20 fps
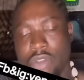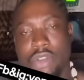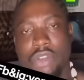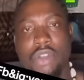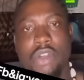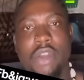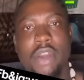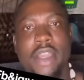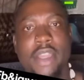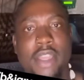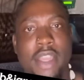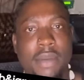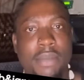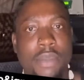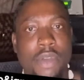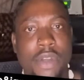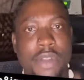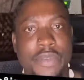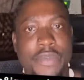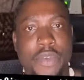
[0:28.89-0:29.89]
You collected
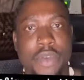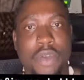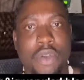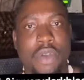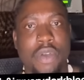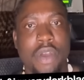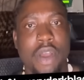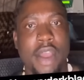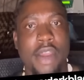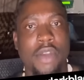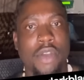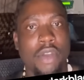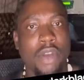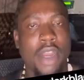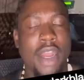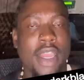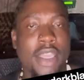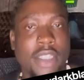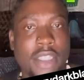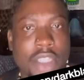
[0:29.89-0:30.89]
money for an
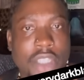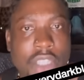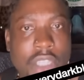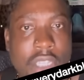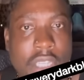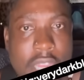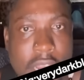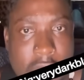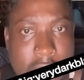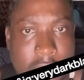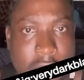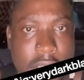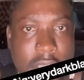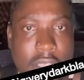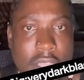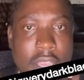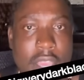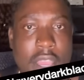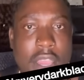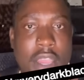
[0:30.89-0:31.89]
online teaching class